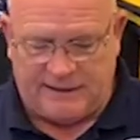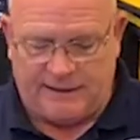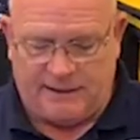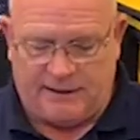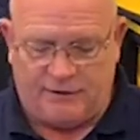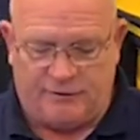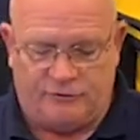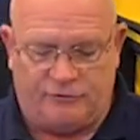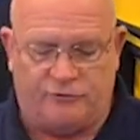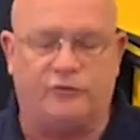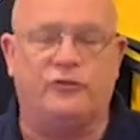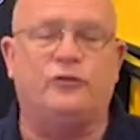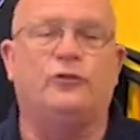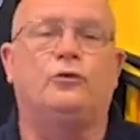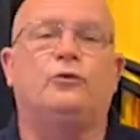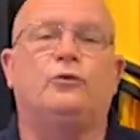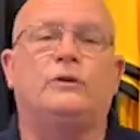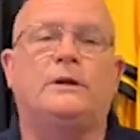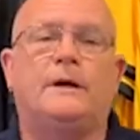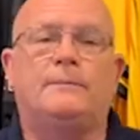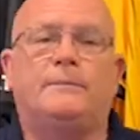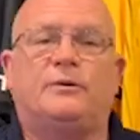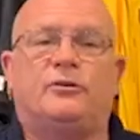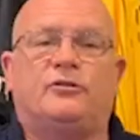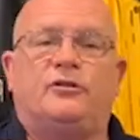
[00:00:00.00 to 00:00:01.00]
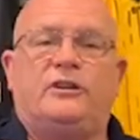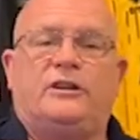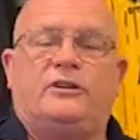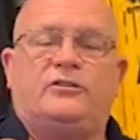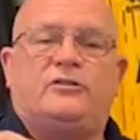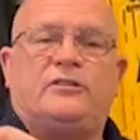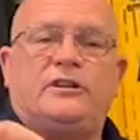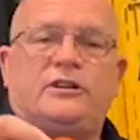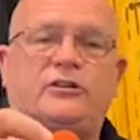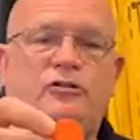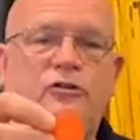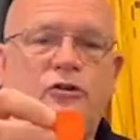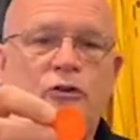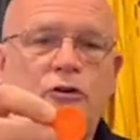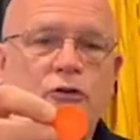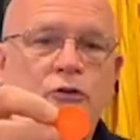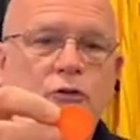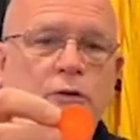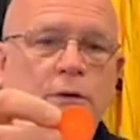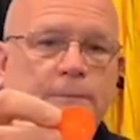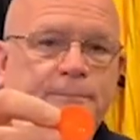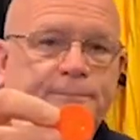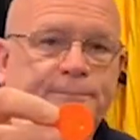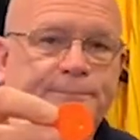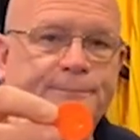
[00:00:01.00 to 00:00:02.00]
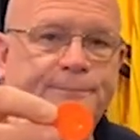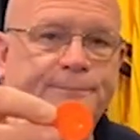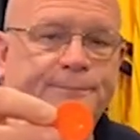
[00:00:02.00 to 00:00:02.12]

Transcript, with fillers: goes to number 62.